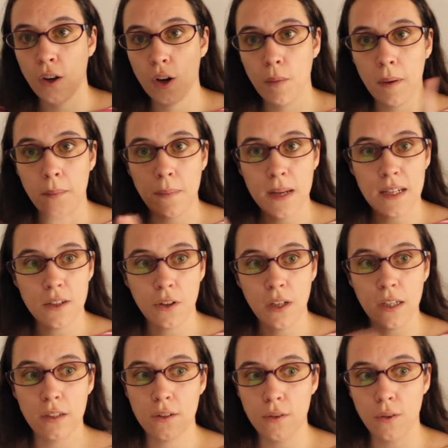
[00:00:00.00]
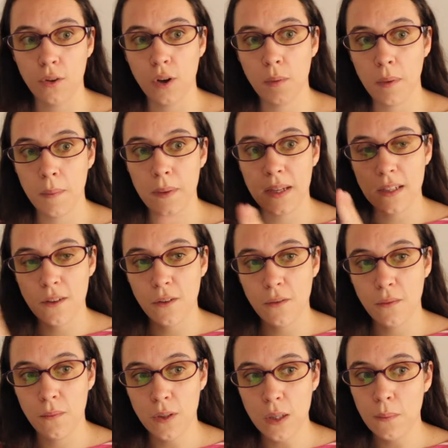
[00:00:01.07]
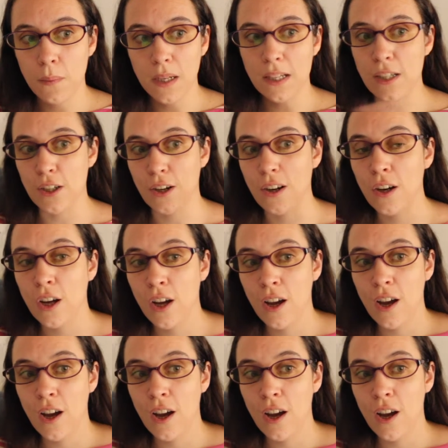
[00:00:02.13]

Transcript: copy paste the intro, copy paste the picture,